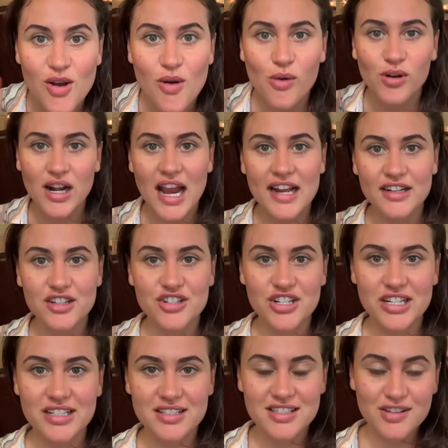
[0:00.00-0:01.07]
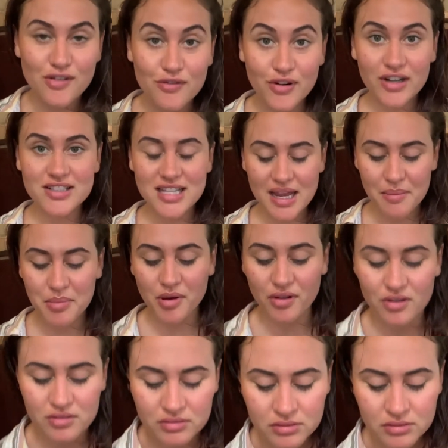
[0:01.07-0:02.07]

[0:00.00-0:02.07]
or energies. For example,